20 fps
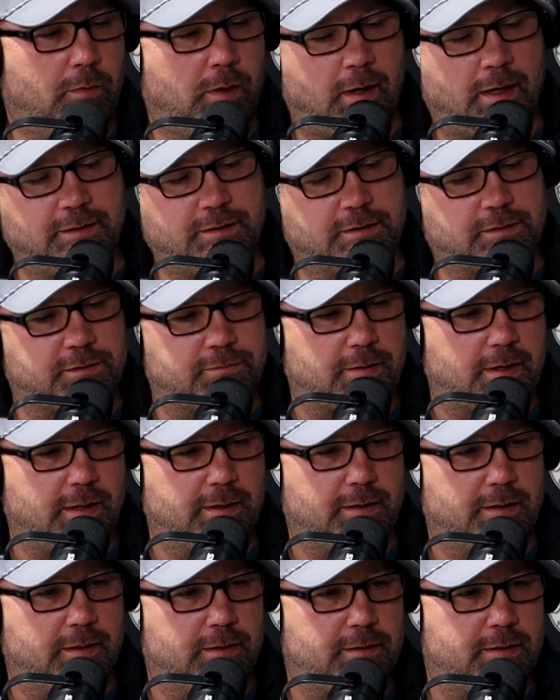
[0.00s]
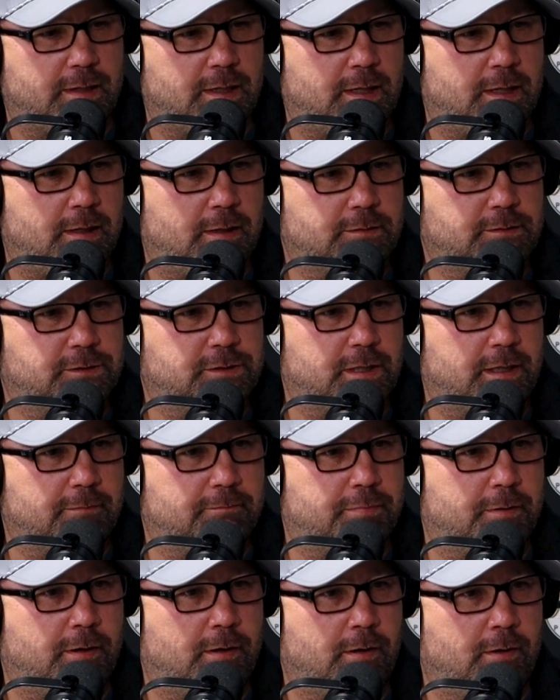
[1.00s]
Well, I just read that
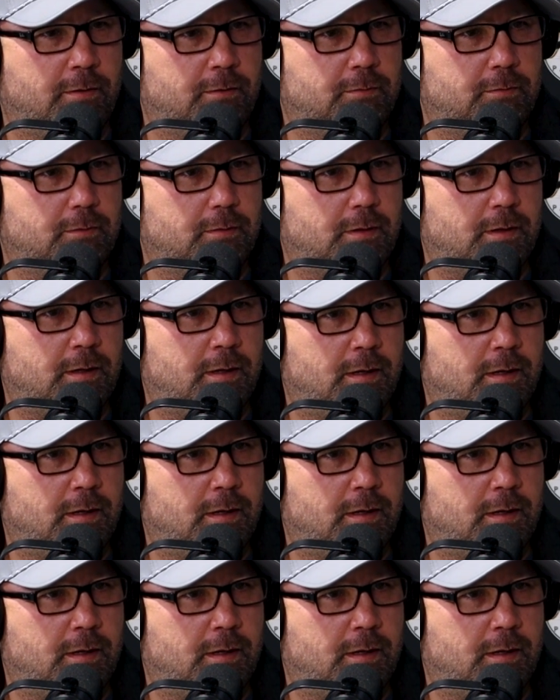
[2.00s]
Jake Paul